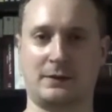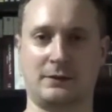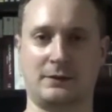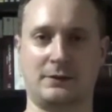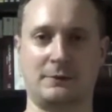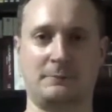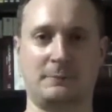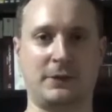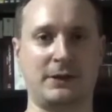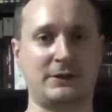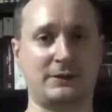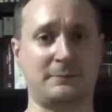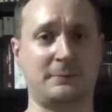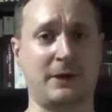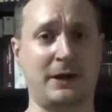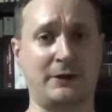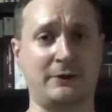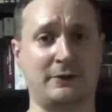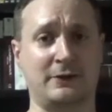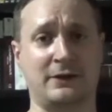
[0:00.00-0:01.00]
you play as a
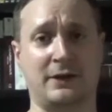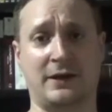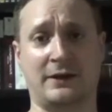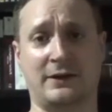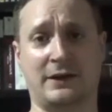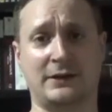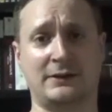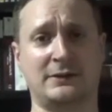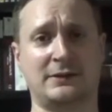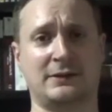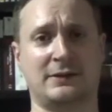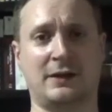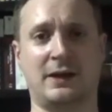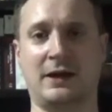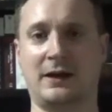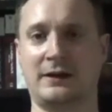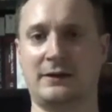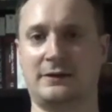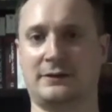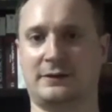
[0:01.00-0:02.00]
pirate, and that's
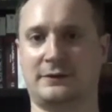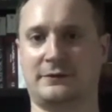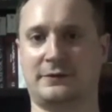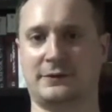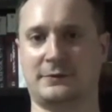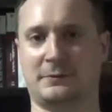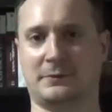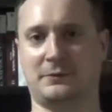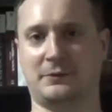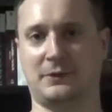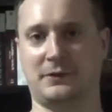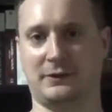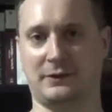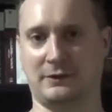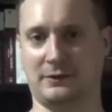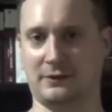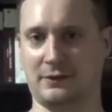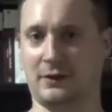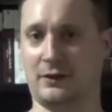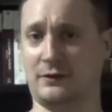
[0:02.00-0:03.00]
kind of the difference
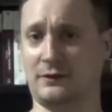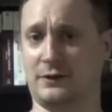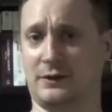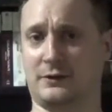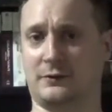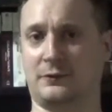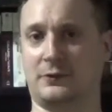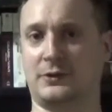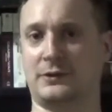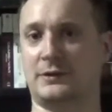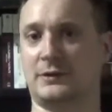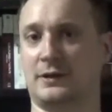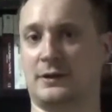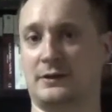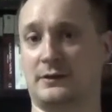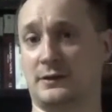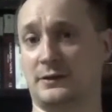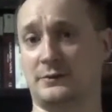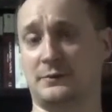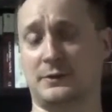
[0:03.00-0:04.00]
between all the other ones
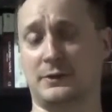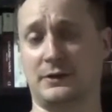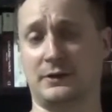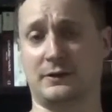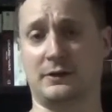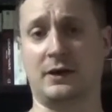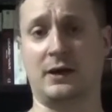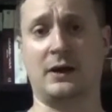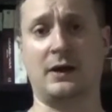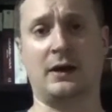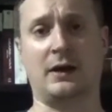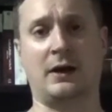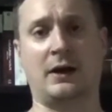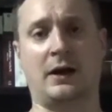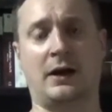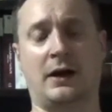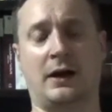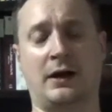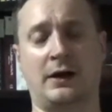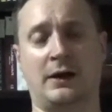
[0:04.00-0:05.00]
and this one here.
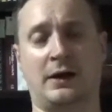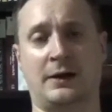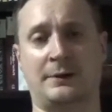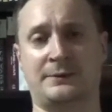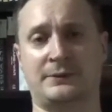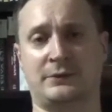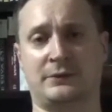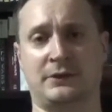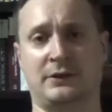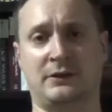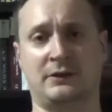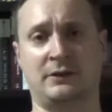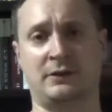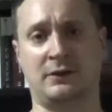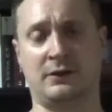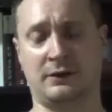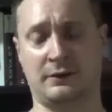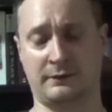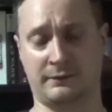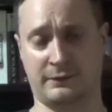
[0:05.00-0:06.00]
I absolutely
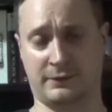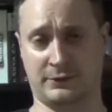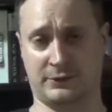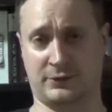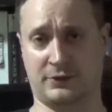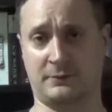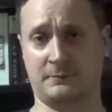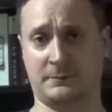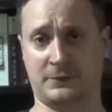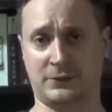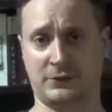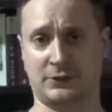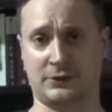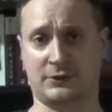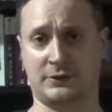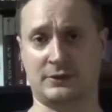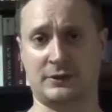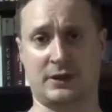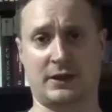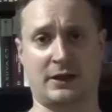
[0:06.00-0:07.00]
love the ship
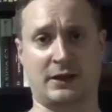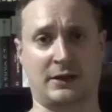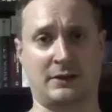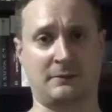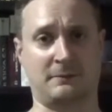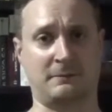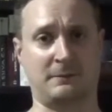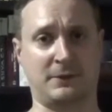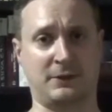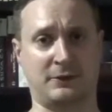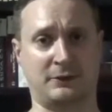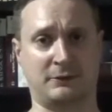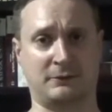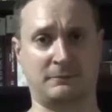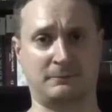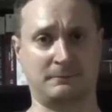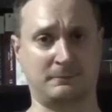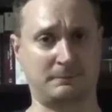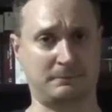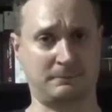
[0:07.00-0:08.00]
missions and, you know,
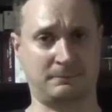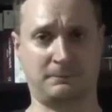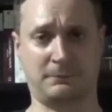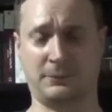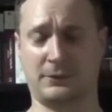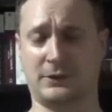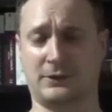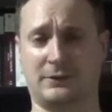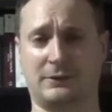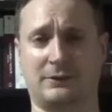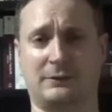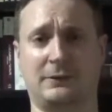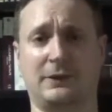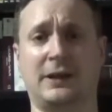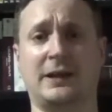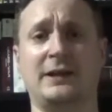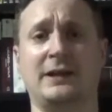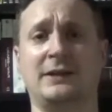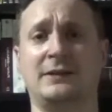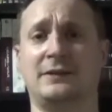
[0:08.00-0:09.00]

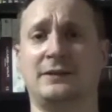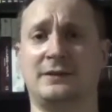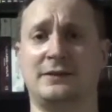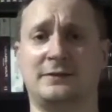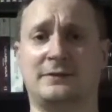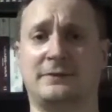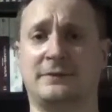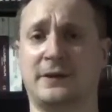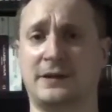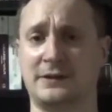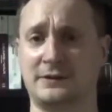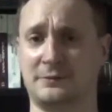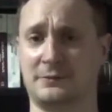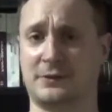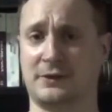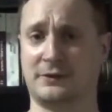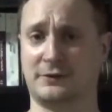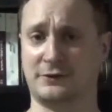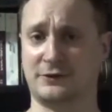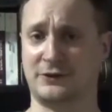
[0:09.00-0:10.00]
getting into these fights with
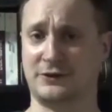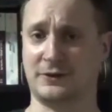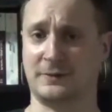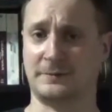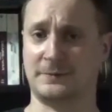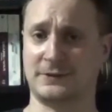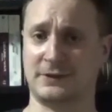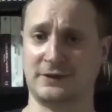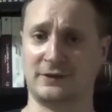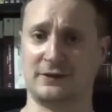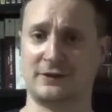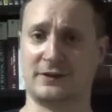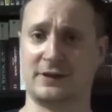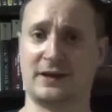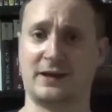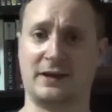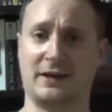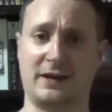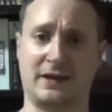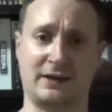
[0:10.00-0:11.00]
other ships and all
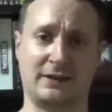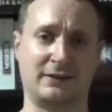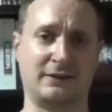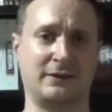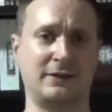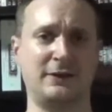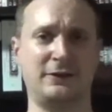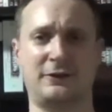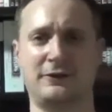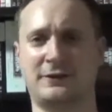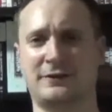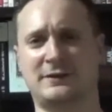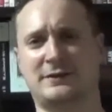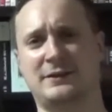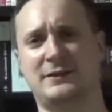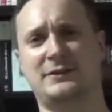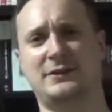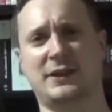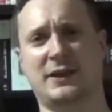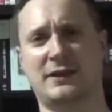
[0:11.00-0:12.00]
that, and hearing the
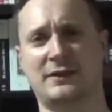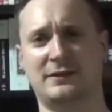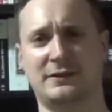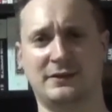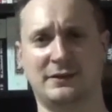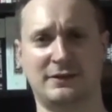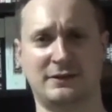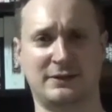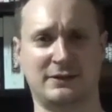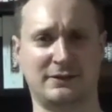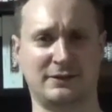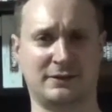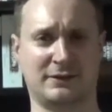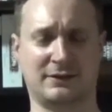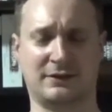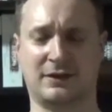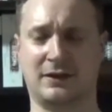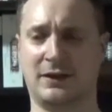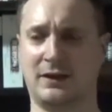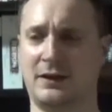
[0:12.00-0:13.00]
sea shanties, and
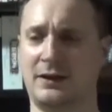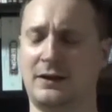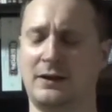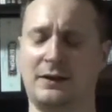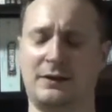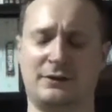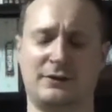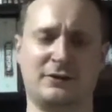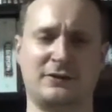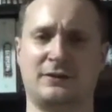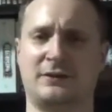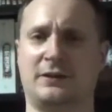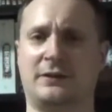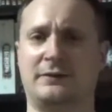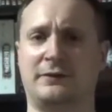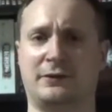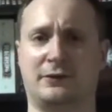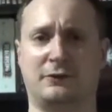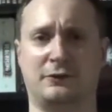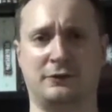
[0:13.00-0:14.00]
just
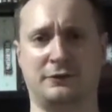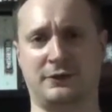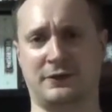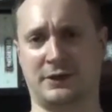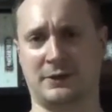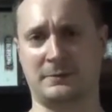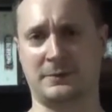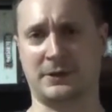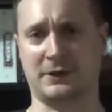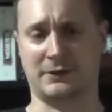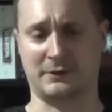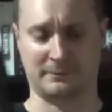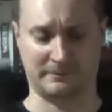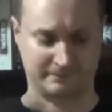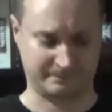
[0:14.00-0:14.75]
love the whole thing about it.